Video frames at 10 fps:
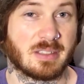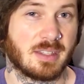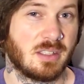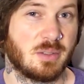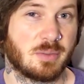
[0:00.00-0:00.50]

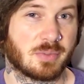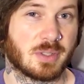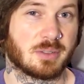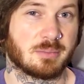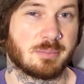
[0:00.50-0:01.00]
thank you
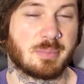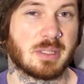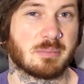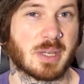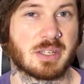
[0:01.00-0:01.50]
for
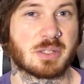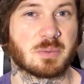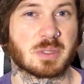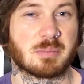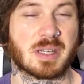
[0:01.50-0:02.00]
being patient
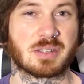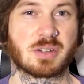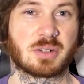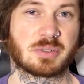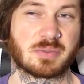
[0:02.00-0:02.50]
with me. I
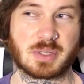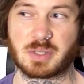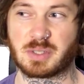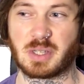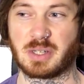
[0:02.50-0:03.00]
struggled for a
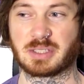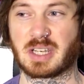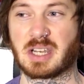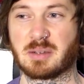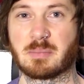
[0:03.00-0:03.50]
long
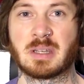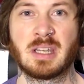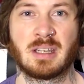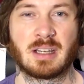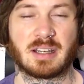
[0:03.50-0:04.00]
time
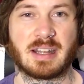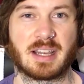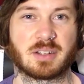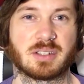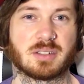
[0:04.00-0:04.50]
on how to